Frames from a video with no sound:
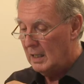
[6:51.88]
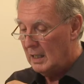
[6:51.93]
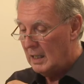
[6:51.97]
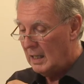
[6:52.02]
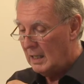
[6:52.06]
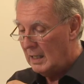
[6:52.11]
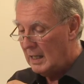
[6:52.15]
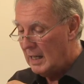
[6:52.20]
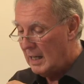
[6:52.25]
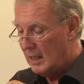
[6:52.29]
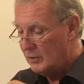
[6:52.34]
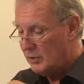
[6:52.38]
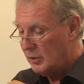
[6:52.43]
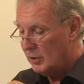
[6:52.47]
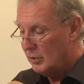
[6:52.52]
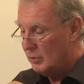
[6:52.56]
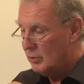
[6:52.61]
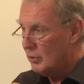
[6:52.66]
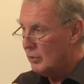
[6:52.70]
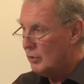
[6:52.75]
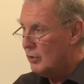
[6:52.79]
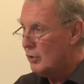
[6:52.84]
allows
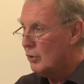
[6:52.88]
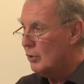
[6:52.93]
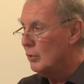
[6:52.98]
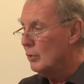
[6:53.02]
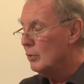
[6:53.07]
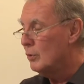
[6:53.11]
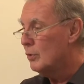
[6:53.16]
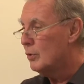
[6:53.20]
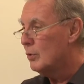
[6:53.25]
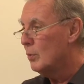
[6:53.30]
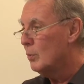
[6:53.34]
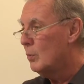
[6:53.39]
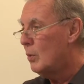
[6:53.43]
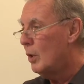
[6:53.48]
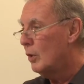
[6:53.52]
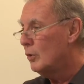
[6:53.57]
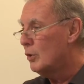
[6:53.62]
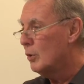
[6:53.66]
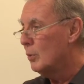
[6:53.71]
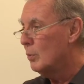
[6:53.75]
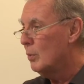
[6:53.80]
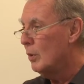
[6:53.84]
you to choose
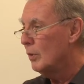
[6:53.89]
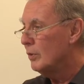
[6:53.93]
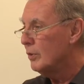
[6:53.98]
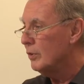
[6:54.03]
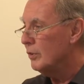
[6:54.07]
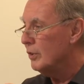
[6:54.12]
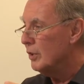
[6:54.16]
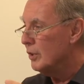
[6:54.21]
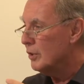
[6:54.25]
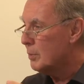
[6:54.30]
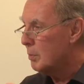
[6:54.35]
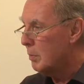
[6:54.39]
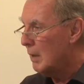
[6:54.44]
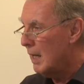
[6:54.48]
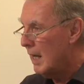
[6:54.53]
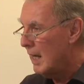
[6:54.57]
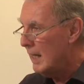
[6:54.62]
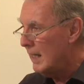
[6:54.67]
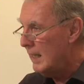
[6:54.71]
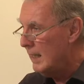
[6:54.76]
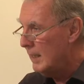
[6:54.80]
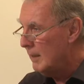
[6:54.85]
what you want to
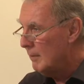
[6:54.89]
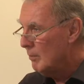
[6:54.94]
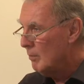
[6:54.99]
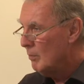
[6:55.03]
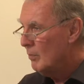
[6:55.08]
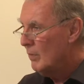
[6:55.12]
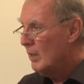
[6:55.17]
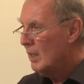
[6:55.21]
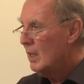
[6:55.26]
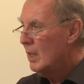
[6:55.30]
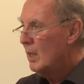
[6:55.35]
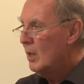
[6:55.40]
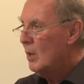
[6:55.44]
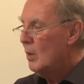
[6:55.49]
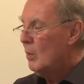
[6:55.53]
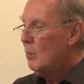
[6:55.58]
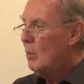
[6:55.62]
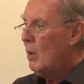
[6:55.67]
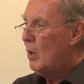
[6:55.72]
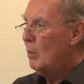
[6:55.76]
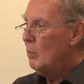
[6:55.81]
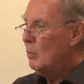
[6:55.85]
display,
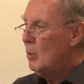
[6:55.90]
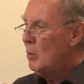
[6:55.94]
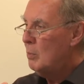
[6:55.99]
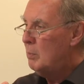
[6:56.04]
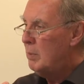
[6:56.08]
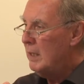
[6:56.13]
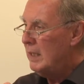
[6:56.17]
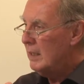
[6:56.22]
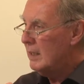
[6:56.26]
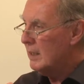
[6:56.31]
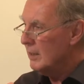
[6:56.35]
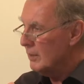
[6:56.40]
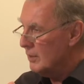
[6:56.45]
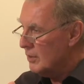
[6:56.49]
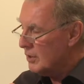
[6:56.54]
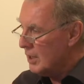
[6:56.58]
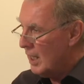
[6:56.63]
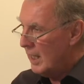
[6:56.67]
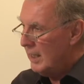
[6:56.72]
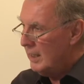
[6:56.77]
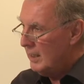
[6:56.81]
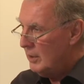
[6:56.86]
what will be
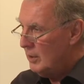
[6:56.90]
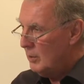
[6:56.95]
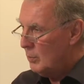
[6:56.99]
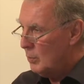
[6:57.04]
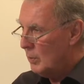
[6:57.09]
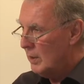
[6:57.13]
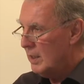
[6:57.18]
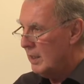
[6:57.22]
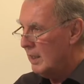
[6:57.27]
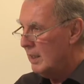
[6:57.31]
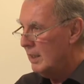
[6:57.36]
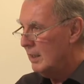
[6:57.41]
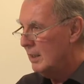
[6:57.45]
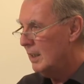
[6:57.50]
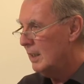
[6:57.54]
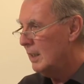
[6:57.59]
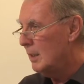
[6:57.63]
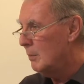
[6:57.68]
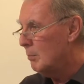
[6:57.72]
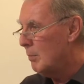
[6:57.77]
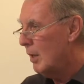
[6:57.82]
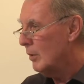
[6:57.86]
contained within
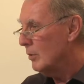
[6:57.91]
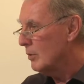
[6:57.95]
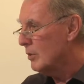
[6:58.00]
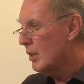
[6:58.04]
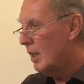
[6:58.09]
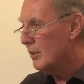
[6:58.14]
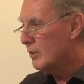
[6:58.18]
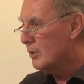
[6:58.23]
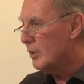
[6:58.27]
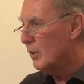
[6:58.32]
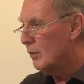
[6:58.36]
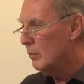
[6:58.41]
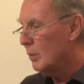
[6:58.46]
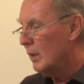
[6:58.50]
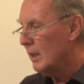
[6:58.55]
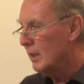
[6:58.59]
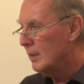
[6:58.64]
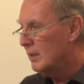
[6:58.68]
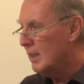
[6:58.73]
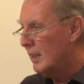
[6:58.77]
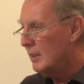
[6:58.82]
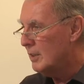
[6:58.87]
the bow tie
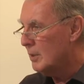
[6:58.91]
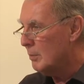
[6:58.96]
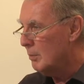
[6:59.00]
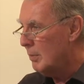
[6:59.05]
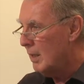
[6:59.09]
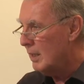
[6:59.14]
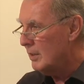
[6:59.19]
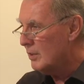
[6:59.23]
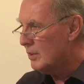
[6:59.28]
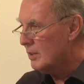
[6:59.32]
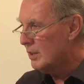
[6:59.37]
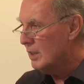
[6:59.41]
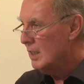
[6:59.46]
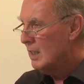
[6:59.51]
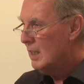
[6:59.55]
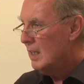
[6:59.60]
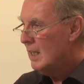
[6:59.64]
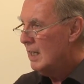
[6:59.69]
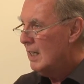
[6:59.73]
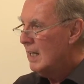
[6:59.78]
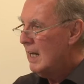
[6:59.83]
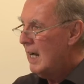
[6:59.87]
software database,
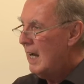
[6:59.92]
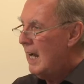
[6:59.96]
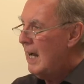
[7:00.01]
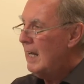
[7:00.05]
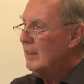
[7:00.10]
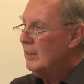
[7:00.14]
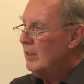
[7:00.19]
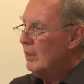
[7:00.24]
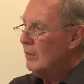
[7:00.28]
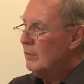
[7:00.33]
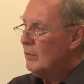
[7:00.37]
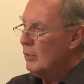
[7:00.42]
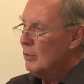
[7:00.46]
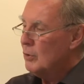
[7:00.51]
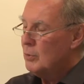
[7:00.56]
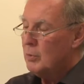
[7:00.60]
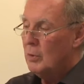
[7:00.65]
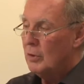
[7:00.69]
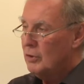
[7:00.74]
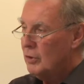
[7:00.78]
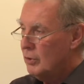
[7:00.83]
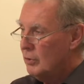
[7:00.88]
and of
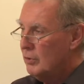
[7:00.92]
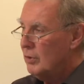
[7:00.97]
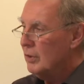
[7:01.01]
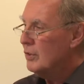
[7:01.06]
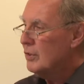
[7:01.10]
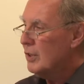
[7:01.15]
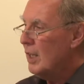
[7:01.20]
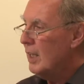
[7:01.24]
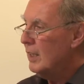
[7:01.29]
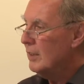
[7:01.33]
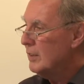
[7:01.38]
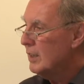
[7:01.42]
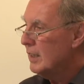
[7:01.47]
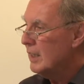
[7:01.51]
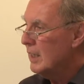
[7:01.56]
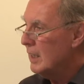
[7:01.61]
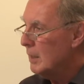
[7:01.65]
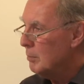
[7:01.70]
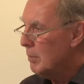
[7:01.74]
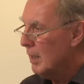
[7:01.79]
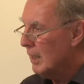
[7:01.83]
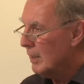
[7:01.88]
course what you decide to
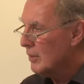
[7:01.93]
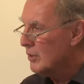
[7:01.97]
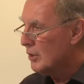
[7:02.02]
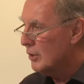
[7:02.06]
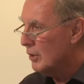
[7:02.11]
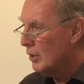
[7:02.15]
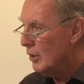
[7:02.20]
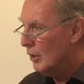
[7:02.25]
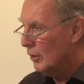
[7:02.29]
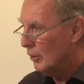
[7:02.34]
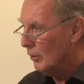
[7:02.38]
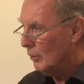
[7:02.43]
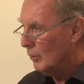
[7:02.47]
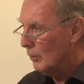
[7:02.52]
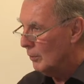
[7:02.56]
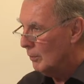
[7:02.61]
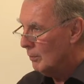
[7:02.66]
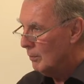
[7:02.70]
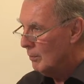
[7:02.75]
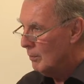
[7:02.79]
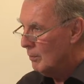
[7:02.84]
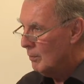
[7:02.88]
keep external.
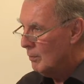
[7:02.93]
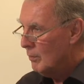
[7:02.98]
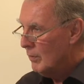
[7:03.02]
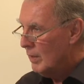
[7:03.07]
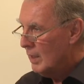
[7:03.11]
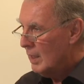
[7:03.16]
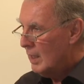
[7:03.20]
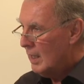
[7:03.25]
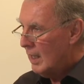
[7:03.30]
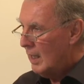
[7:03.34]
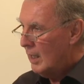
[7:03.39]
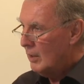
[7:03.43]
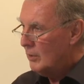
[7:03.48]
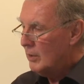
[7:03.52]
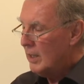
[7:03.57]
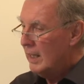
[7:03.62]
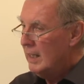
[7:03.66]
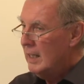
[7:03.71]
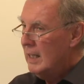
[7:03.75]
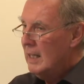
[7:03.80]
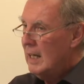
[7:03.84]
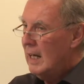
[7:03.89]

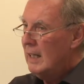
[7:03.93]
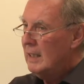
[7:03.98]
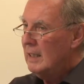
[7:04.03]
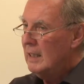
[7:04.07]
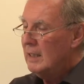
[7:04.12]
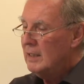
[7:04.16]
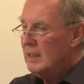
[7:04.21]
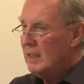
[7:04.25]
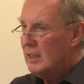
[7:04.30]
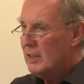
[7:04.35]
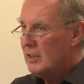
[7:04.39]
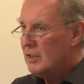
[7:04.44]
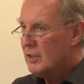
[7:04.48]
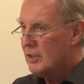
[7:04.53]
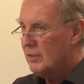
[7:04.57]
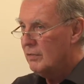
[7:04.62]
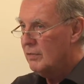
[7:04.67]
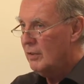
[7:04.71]
Okay, and I think it's a